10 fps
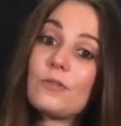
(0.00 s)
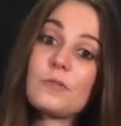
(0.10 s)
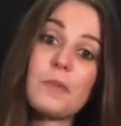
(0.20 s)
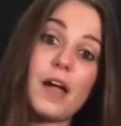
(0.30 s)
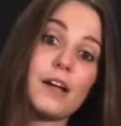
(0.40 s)
it
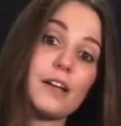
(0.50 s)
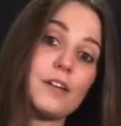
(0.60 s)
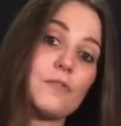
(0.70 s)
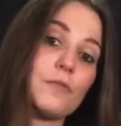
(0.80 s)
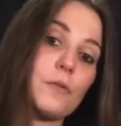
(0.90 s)
goes back
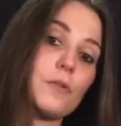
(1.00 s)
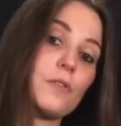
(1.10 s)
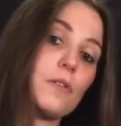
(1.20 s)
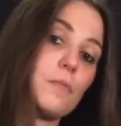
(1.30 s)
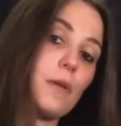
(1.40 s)
and
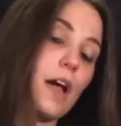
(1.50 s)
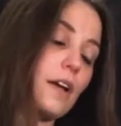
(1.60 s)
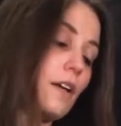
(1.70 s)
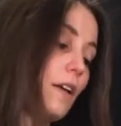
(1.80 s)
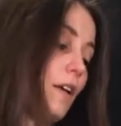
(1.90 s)
forth
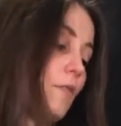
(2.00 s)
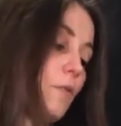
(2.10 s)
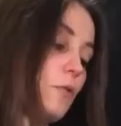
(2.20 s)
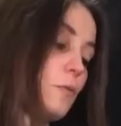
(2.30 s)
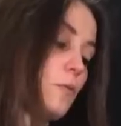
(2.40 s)
back
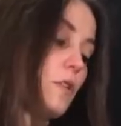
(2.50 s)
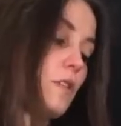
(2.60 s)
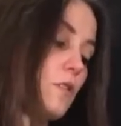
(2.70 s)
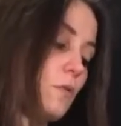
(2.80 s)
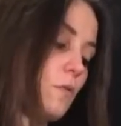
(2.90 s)
and forth between
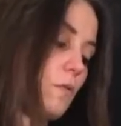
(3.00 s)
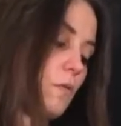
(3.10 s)
these two.